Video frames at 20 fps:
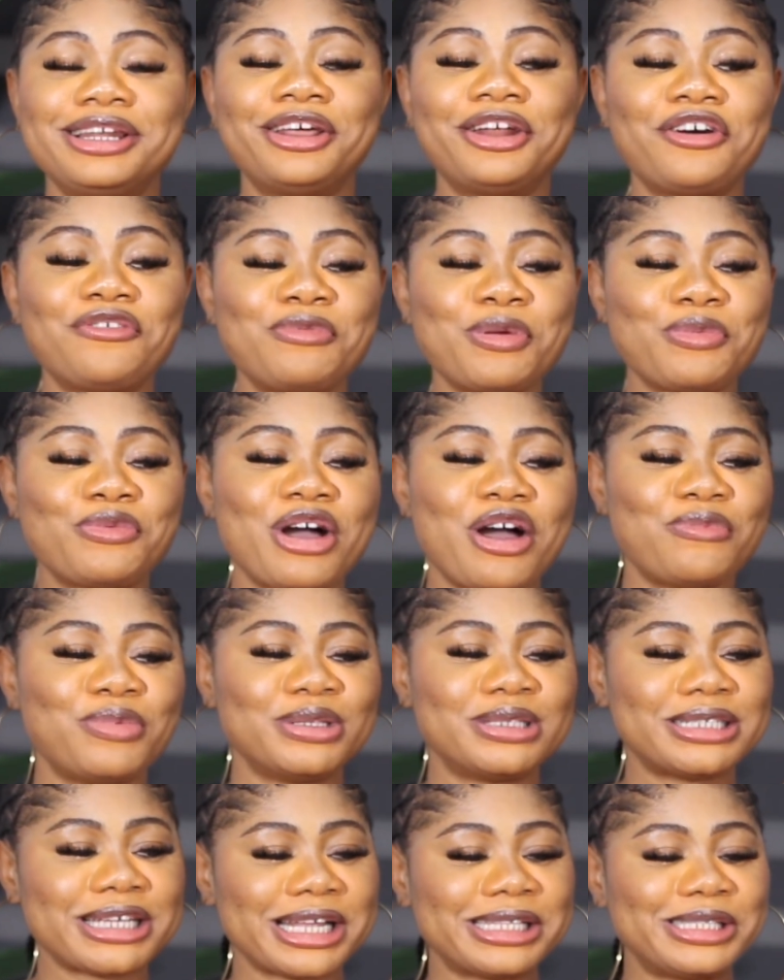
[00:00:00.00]
A lot of people have
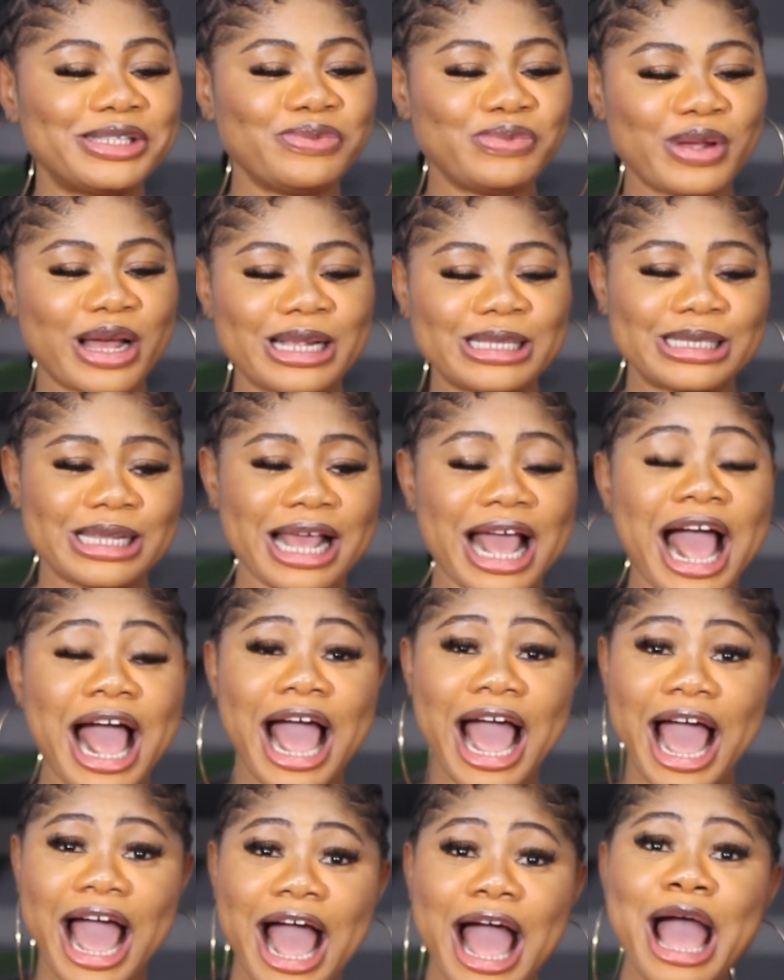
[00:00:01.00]
been chatting me and say,
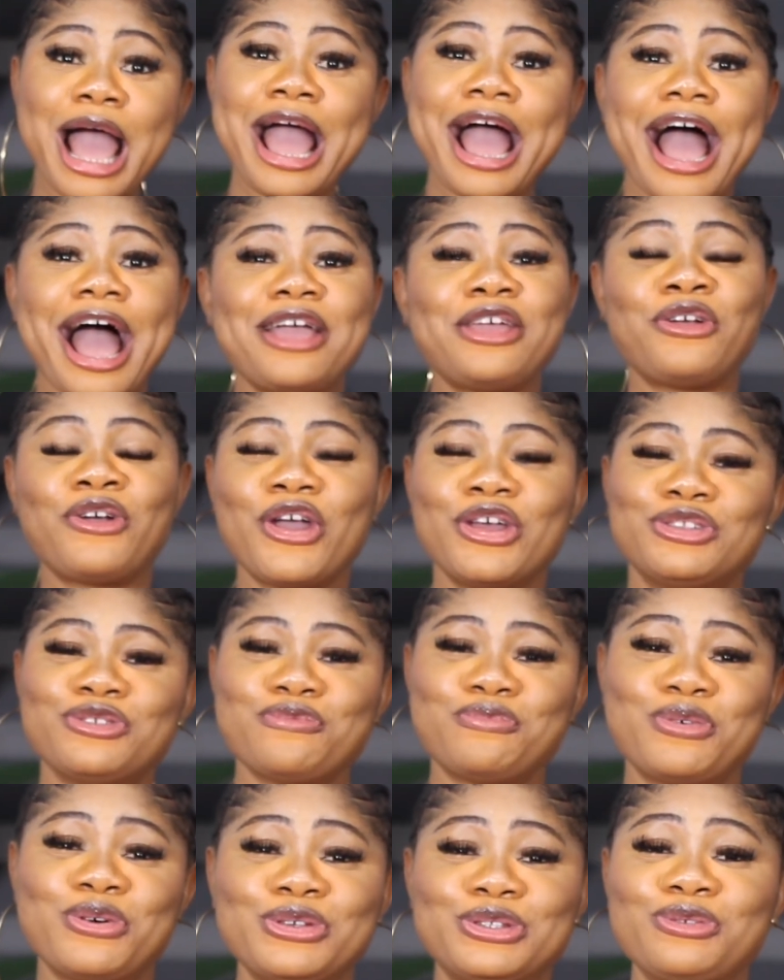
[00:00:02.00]
are you going
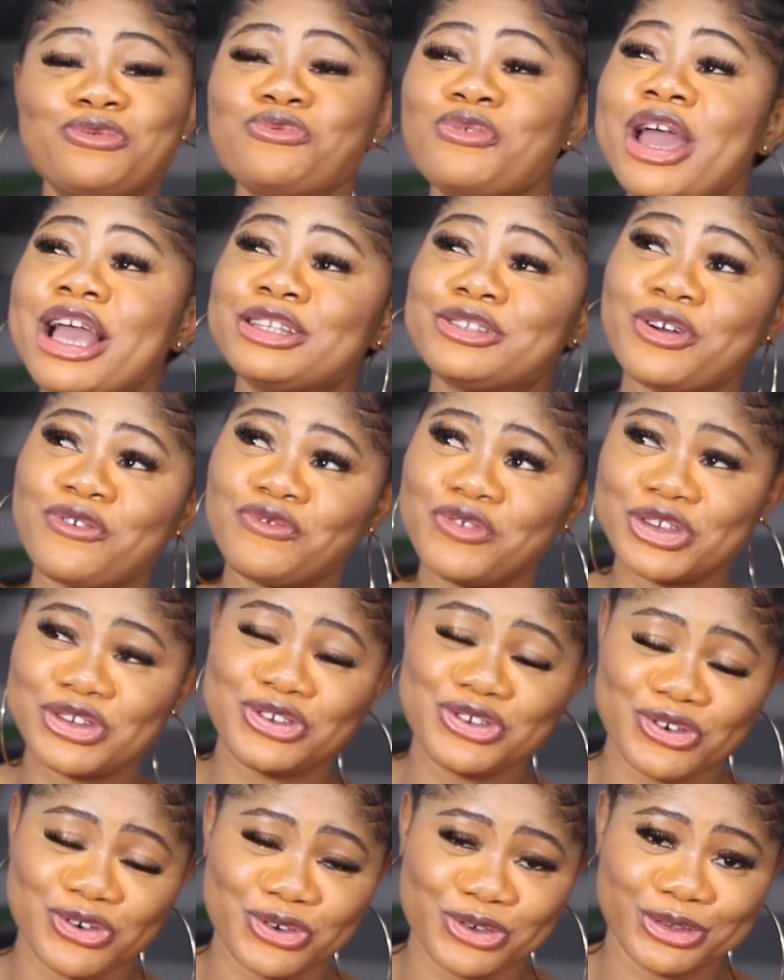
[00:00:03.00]
to post, where is your
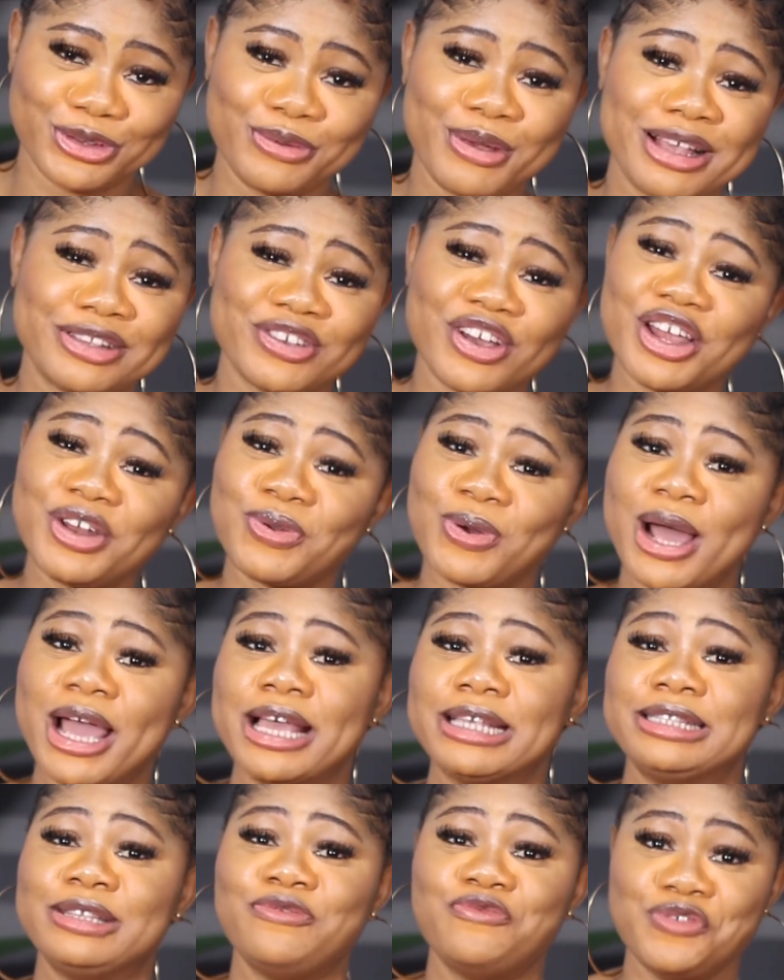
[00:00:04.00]
videos, where is your
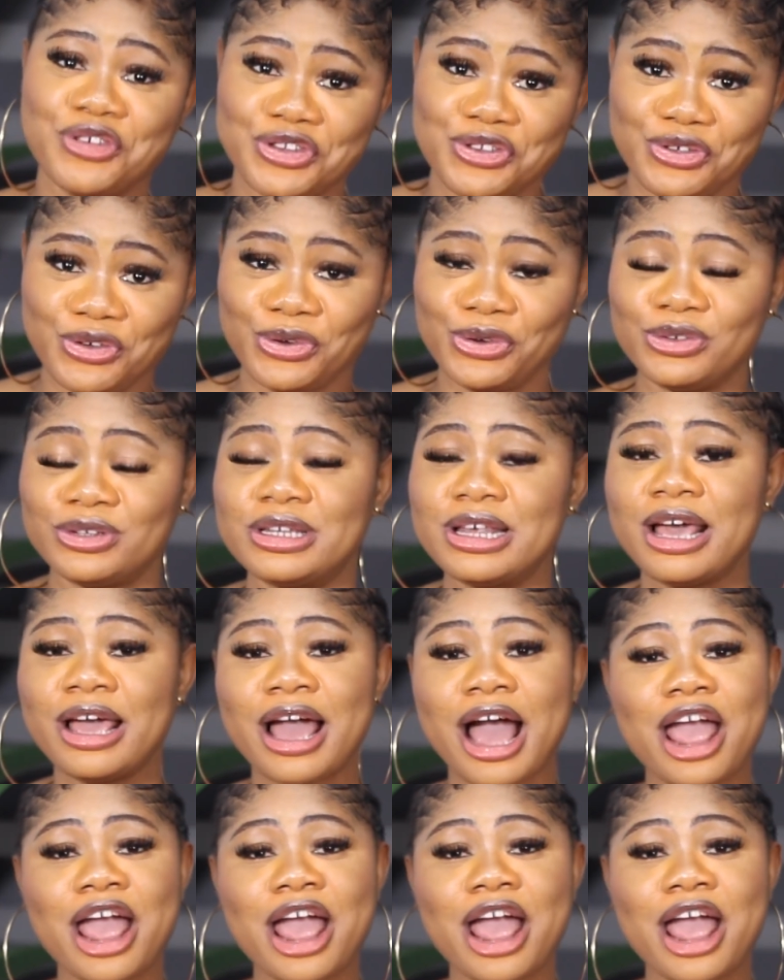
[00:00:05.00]
NYSC videos,